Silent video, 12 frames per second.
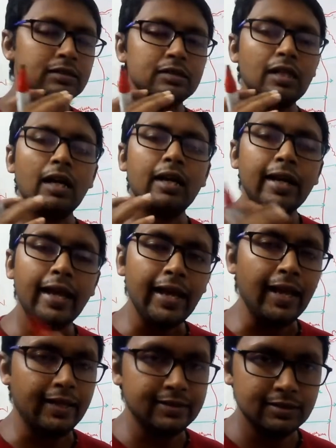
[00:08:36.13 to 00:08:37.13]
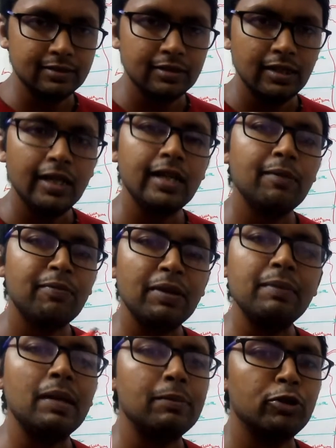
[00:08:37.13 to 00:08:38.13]
the eggs in a
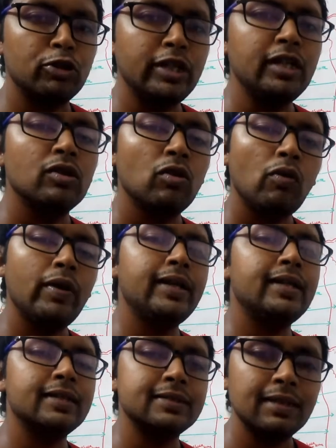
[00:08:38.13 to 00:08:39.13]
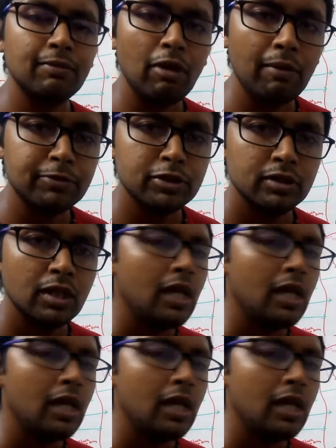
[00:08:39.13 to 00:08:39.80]
female body, when it is developed,